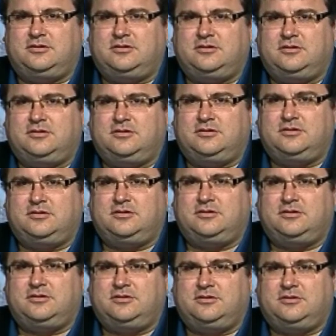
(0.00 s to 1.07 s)

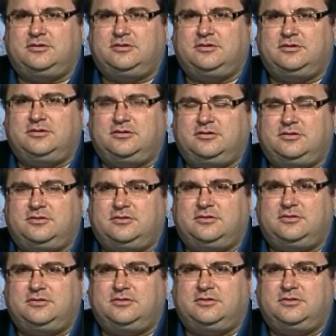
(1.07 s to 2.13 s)

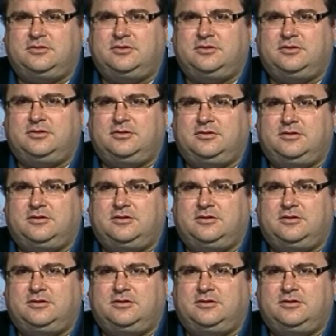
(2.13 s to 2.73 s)
(silent)